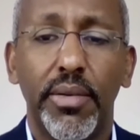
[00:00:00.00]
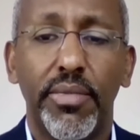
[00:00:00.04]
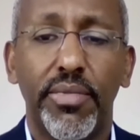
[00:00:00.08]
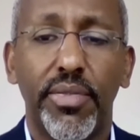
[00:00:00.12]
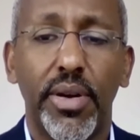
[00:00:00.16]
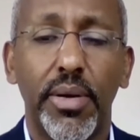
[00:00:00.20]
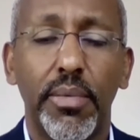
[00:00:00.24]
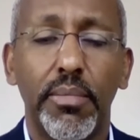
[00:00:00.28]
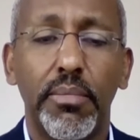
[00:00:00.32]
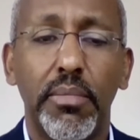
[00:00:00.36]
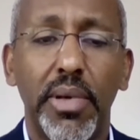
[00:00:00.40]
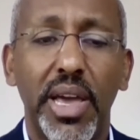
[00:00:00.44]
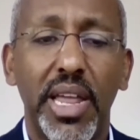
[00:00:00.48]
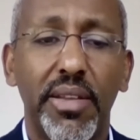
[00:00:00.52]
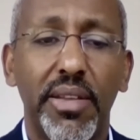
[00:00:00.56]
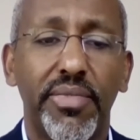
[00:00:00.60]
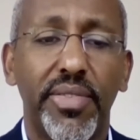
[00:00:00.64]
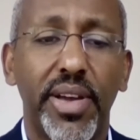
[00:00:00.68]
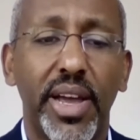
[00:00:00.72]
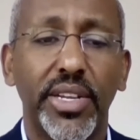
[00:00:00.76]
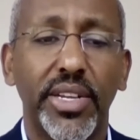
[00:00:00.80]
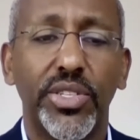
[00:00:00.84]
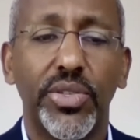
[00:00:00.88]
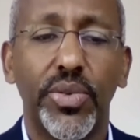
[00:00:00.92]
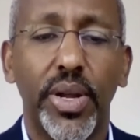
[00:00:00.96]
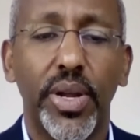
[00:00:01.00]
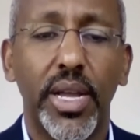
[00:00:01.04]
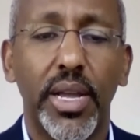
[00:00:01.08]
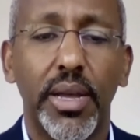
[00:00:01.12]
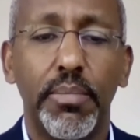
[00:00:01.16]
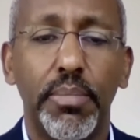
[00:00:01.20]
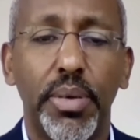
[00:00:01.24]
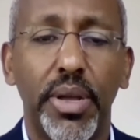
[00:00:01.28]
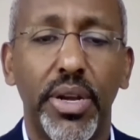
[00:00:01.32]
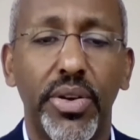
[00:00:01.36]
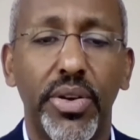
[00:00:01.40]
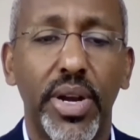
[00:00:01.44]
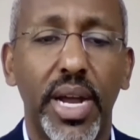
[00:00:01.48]
From manufacturing a
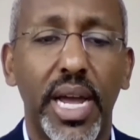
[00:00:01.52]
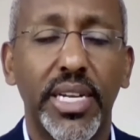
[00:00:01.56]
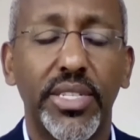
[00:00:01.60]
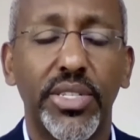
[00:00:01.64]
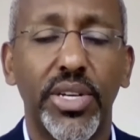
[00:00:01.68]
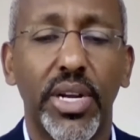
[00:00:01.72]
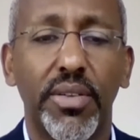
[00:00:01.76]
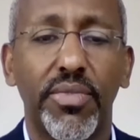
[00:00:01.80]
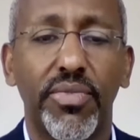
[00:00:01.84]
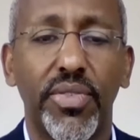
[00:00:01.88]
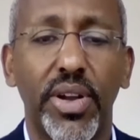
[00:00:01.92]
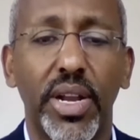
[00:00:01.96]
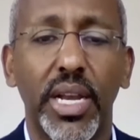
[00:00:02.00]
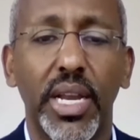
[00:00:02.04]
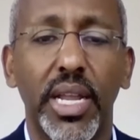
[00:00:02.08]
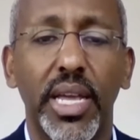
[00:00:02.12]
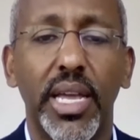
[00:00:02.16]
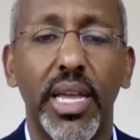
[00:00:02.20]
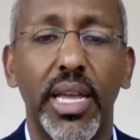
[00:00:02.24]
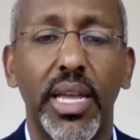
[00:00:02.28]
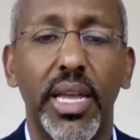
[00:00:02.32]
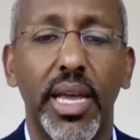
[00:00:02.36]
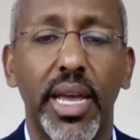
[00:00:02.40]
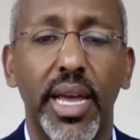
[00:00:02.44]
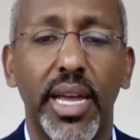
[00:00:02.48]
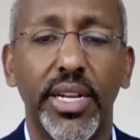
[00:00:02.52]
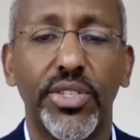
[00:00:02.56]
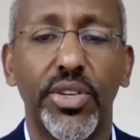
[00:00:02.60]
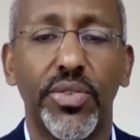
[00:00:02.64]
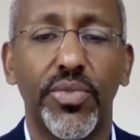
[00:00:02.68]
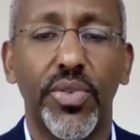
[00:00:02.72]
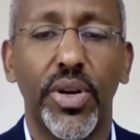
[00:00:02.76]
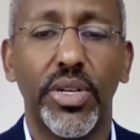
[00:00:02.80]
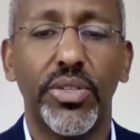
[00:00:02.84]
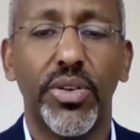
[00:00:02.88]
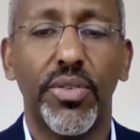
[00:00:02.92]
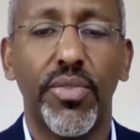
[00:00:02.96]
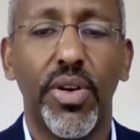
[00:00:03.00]
pediatric-friendly
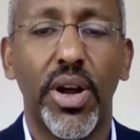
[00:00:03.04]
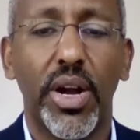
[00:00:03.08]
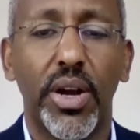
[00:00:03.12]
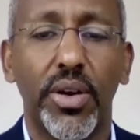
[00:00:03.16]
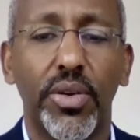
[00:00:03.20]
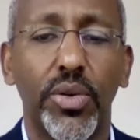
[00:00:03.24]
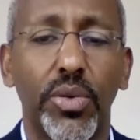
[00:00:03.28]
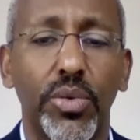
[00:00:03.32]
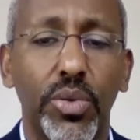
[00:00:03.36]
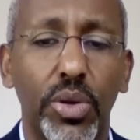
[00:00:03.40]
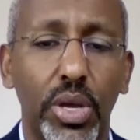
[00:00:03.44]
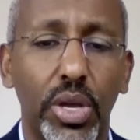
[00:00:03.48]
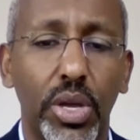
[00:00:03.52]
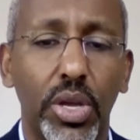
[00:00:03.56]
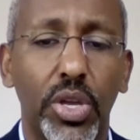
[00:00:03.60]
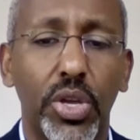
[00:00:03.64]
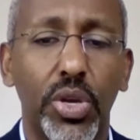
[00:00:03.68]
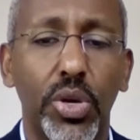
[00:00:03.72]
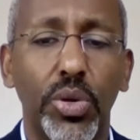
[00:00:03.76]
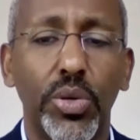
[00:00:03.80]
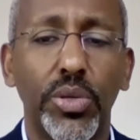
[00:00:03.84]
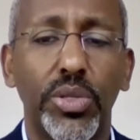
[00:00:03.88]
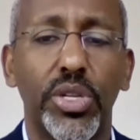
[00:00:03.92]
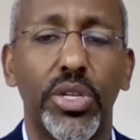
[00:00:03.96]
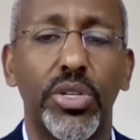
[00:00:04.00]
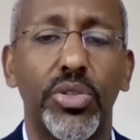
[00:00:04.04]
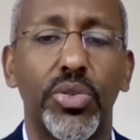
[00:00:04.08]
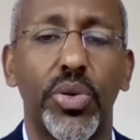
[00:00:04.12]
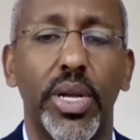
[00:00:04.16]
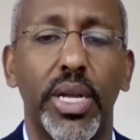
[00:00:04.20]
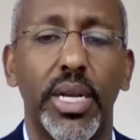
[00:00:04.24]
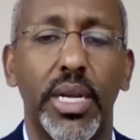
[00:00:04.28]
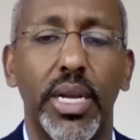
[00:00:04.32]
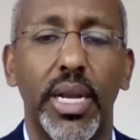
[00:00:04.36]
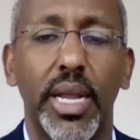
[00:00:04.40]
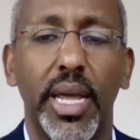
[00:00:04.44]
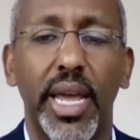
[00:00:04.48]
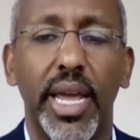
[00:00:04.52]
antiretroviral used to
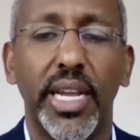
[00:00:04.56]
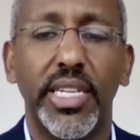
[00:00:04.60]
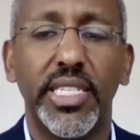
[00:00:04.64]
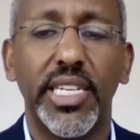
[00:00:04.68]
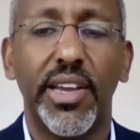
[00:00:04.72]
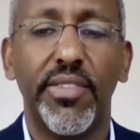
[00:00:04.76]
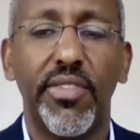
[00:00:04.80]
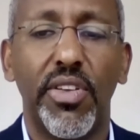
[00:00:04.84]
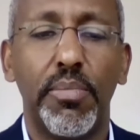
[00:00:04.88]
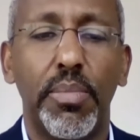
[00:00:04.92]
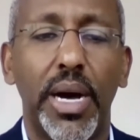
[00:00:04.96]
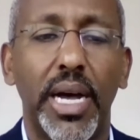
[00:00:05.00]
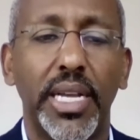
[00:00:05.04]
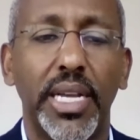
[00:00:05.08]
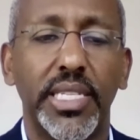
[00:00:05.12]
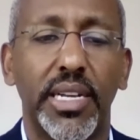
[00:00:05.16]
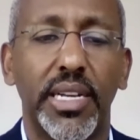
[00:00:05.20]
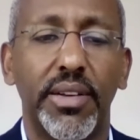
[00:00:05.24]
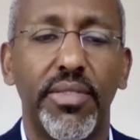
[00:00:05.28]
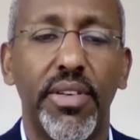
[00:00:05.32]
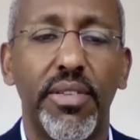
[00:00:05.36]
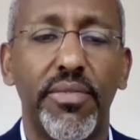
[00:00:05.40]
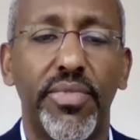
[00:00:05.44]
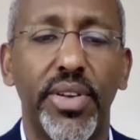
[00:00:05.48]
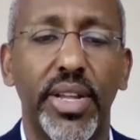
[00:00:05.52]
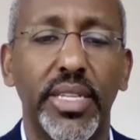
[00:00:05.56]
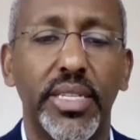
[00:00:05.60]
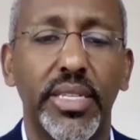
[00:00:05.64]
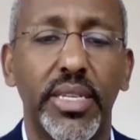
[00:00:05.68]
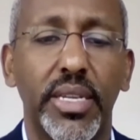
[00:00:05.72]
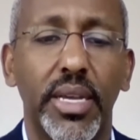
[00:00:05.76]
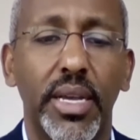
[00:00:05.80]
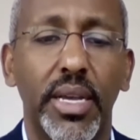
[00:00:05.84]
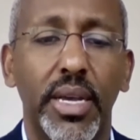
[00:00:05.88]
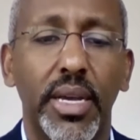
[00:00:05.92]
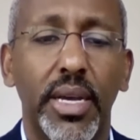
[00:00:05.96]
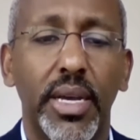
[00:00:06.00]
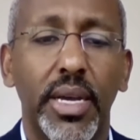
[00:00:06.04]
treat HIV-positive
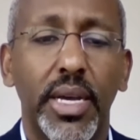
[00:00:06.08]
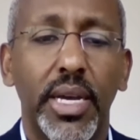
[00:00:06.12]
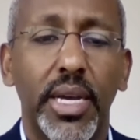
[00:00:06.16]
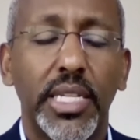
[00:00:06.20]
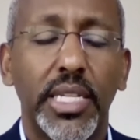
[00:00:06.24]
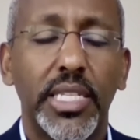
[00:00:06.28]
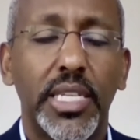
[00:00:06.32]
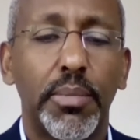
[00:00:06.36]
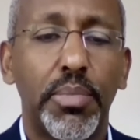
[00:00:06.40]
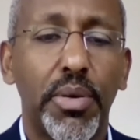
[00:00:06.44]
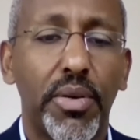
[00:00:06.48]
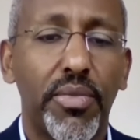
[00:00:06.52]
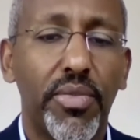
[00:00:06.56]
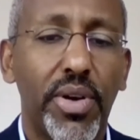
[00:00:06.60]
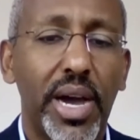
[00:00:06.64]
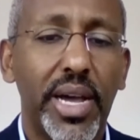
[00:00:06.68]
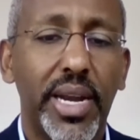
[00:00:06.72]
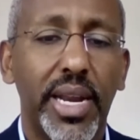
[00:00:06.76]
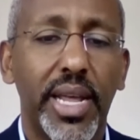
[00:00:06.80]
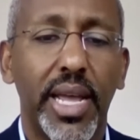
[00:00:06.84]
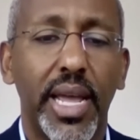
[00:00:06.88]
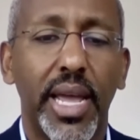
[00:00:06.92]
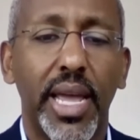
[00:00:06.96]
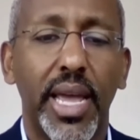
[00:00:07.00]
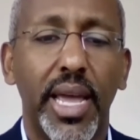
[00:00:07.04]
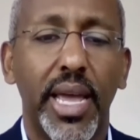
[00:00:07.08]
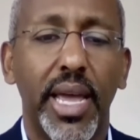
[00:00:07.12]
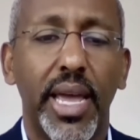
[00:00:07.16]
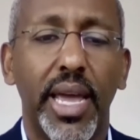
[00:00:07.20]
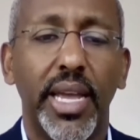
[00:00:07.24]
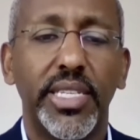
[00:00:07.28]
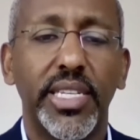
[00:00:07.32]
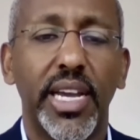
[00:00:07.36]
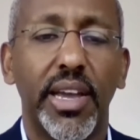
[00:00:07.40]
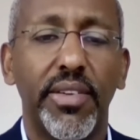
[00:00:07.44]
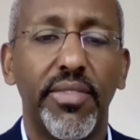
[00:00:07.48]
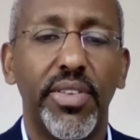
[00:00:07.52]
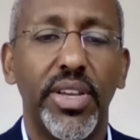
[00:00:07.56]
infants, to providing
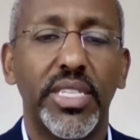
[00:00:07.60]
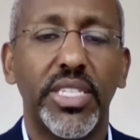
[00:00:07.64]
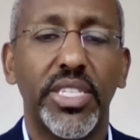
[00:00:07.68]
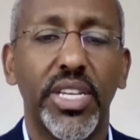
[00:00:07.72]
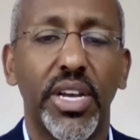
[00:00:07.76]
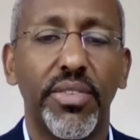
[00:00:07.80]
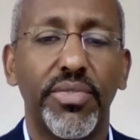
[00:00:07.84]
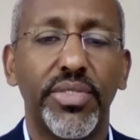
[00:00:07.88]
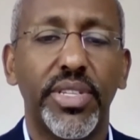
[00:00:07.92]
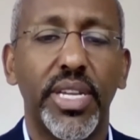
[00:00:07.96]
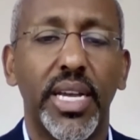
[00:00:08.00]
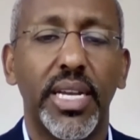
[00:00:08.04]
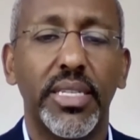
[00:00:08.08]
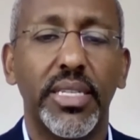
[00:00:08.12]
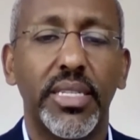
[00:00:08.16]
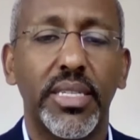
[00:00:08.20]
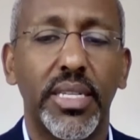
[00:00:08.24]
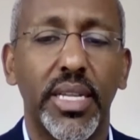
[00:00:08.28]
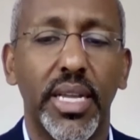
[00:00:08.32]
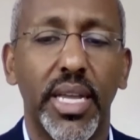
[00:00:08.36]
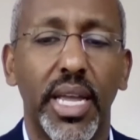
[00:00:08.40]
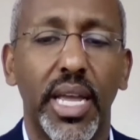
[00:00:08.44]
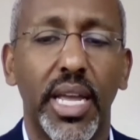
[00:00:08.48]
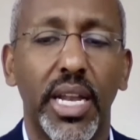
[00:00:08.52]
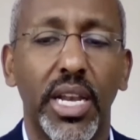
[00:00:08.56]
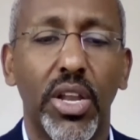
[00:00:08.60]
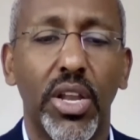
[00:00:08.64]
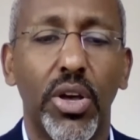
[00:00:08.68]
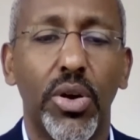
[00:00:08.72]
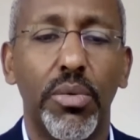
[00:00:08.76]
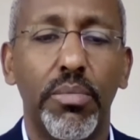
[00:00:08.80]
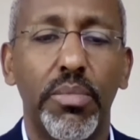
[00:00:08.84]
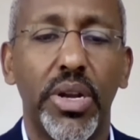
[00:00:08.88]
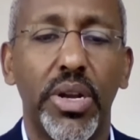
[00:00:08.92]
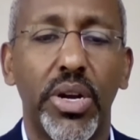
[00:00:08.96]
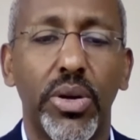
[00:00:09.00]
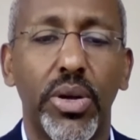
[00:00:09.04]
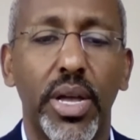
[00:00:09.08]
a HIV self-test in low
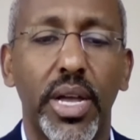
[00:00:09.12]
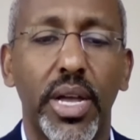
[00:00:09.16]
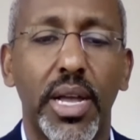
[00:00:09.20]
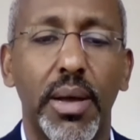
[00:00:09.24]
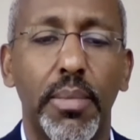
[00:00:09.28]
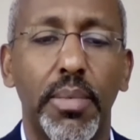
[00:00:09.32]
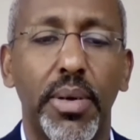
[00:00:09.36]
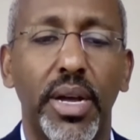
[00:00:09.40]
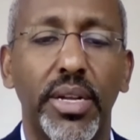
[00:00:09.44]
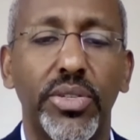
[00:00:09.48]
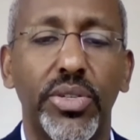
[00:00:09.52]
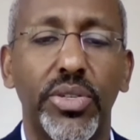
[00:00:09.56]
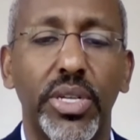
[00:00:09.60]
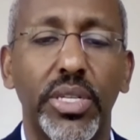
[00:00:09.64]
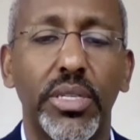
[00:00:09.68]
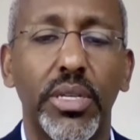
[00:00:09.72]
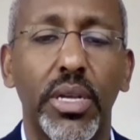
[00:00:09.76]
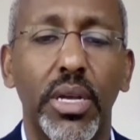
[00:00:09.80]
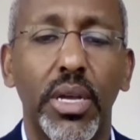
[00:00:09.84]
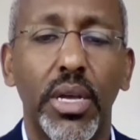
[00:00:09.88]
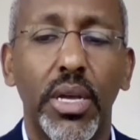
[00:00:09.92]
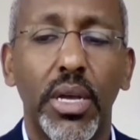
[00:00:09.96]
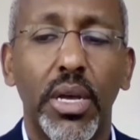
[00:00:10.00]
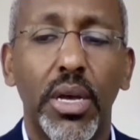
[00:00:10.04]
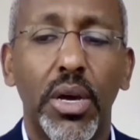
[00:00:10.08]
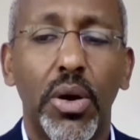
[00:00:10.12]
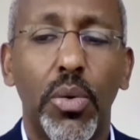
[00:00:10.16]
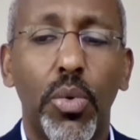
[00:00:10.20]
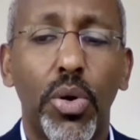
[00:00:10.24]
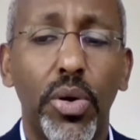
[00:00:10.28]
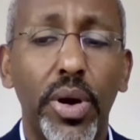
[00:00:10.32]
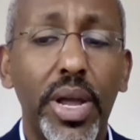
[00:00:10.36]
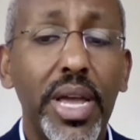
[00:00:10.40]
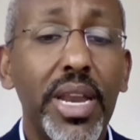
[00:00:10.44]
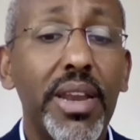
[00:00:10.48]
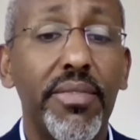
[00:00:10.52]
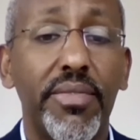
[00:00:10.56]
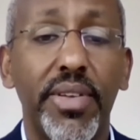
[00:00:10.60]
and middle income countries,
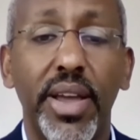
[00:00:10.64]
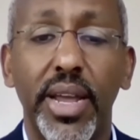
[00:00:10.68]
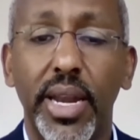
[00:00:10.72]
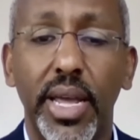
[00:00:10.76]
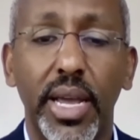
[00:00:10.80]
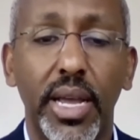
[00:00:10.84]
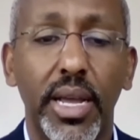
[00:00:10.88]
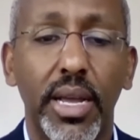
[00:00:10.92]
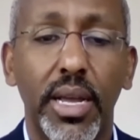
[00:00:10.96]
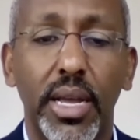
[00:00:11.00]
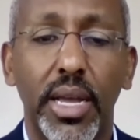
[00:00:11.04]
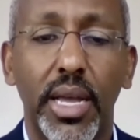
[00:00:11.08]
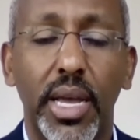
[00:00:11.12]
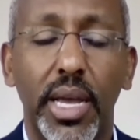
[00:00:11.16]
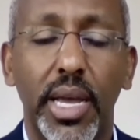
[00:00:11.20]
we're innovating.